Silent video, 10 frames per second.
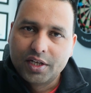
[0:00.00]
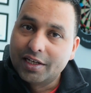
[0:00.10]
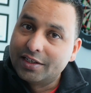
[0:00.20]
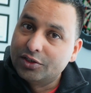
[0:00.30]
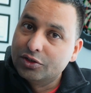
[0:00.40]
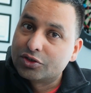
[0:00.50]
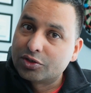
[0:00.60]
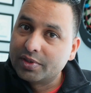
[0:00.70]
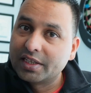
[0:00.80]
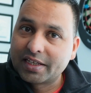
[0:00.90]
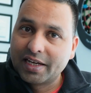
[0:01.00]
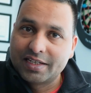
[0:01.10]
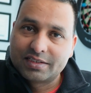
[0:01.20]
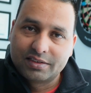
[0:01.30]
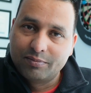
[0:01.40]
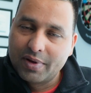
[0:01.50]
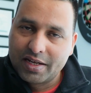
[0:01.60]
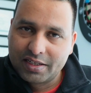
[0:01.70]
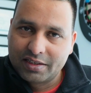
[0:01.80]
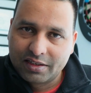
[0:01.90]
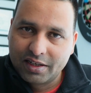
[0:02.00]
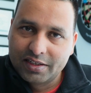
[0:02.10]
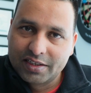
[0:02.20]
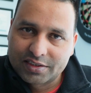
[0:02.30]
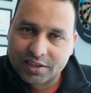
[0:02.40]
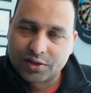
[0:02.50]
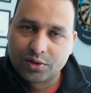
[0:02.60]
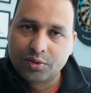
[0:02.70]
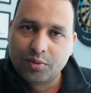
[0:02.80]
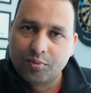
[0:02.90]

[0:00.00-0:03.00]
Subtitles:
It used to be the case many years ago,